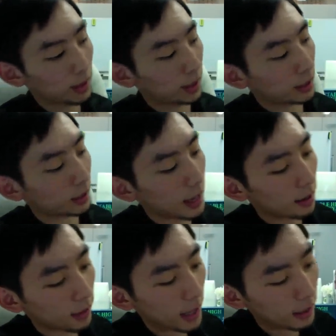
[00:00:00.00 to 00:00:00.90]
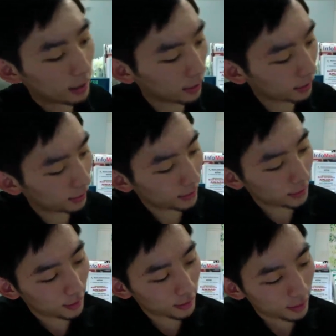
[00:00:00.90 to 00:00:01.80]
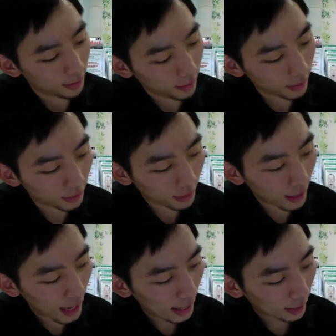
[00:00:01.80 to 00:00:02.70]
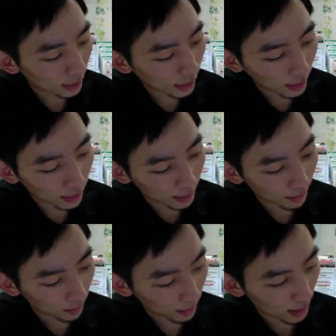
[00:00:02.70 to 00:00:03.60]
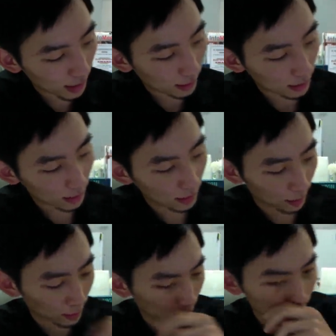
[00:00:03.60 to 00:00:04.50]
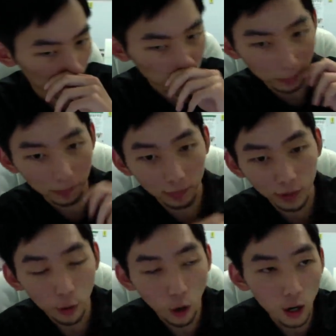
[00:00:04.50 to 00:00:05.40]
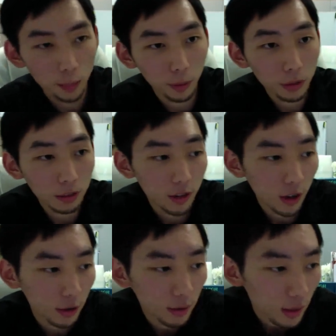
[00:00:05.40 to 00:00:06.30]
it can get red, you can get acne, and it can just go horribly wrong.